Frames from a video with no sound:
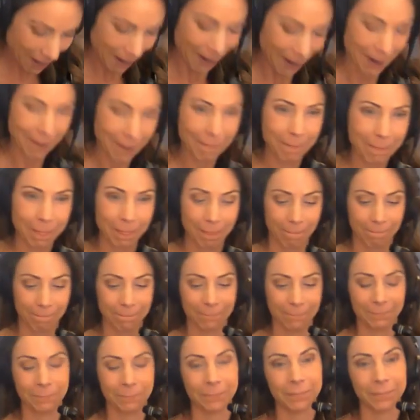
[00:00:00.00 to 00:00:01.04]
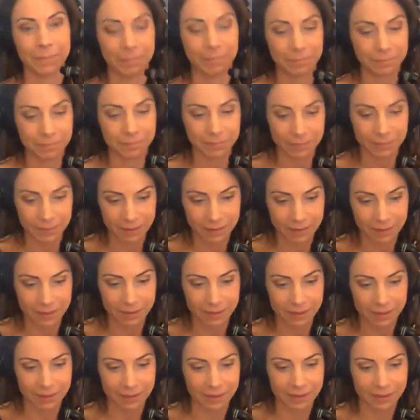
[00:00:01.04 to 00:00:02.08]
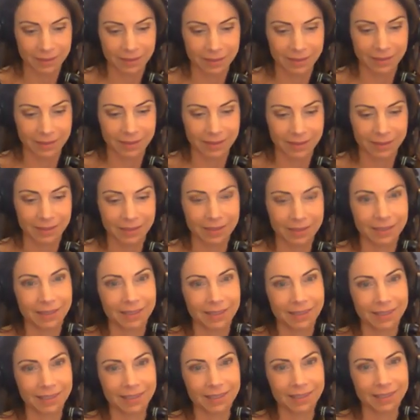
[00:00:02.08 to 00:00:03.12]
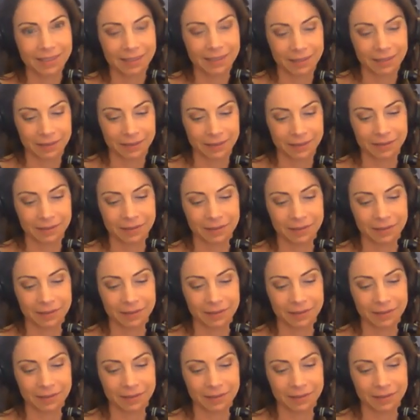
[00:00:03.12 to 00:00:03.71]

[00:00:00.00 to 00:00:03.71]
(not speaking)